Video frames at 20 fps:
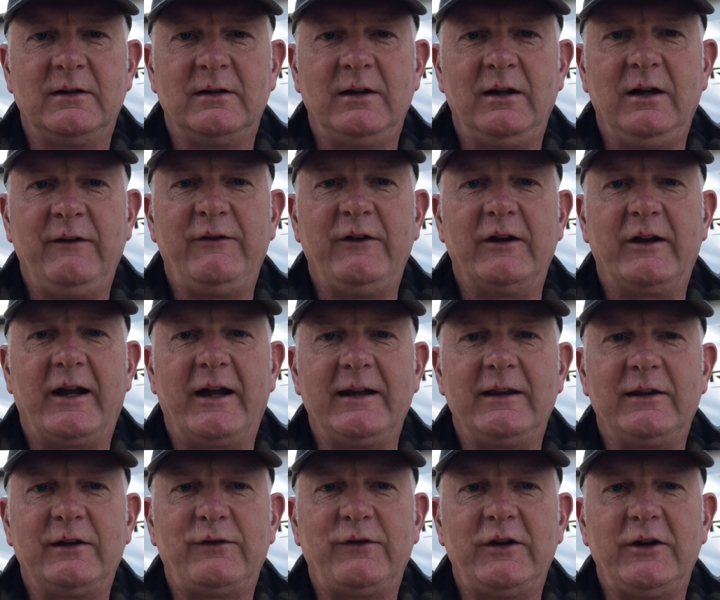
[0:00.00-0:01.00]
If you like
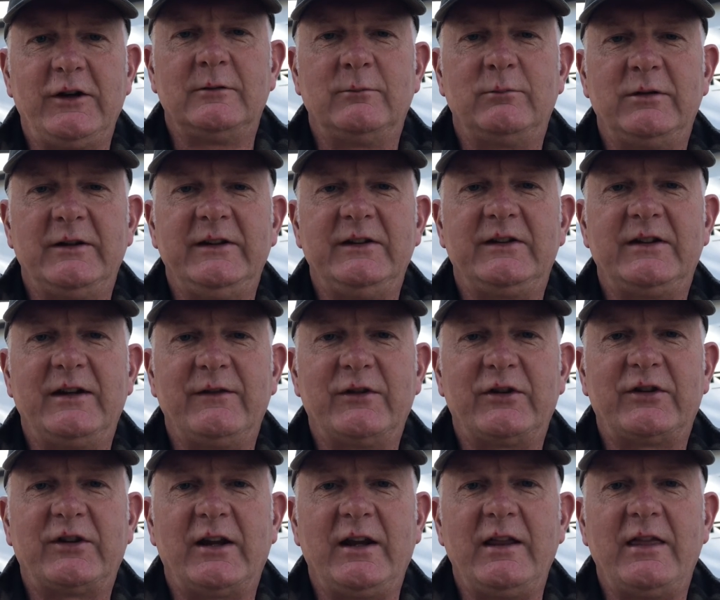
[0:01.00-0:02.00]
this video, please give
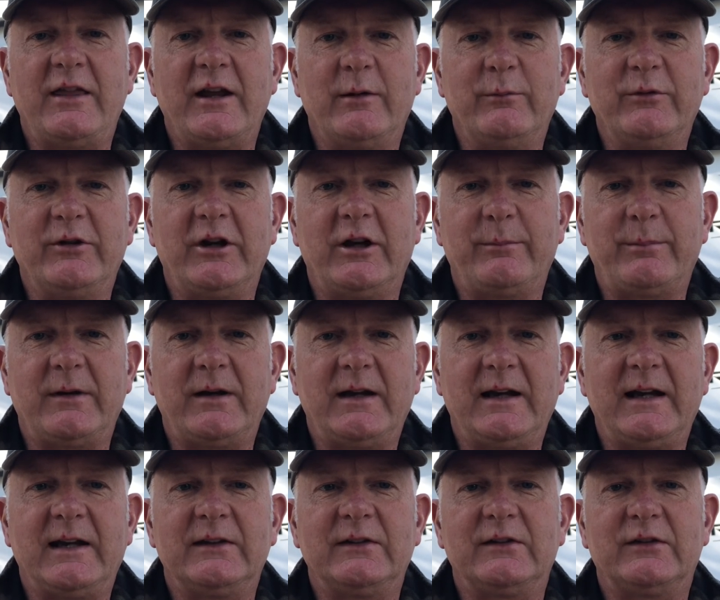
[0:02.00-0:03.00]
us a thumbs up
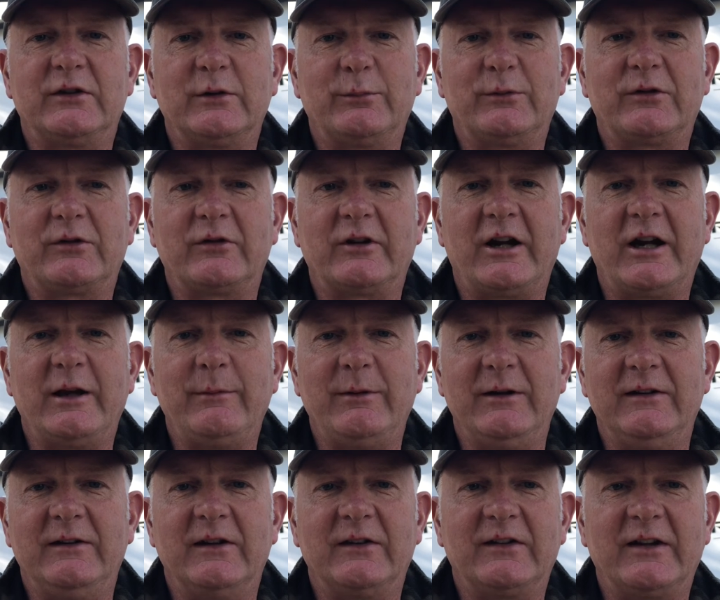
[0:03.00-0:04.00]
and subscribe.
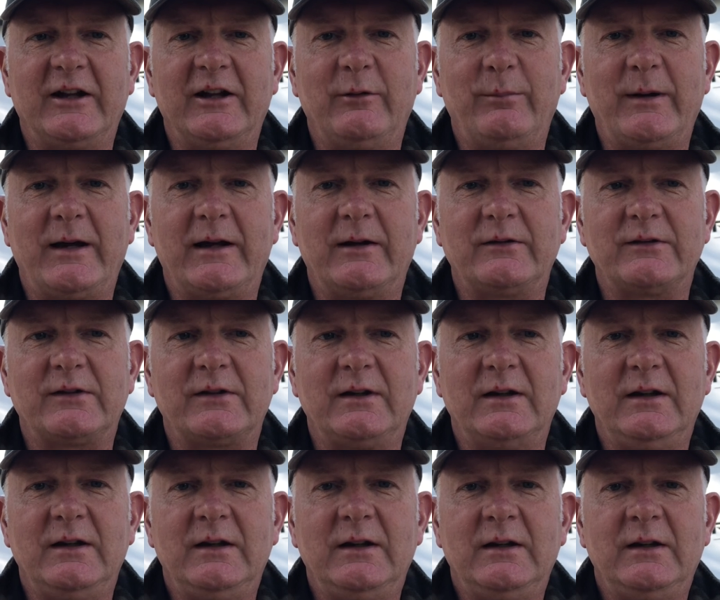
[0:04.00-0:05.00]
It does help out.
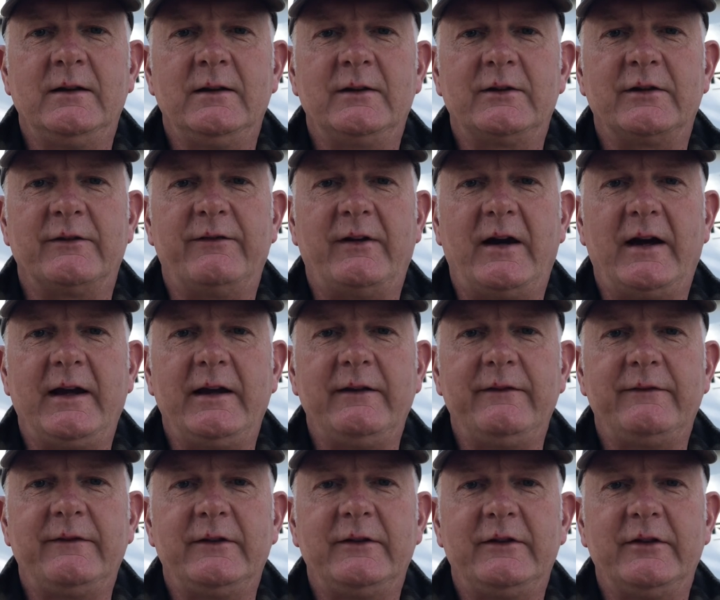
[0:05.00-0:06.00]

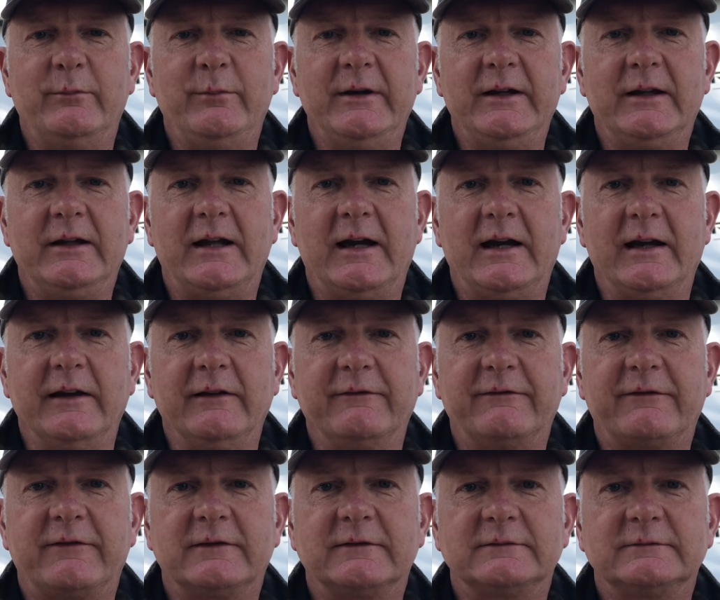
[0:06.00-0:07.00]
Survive to be alive.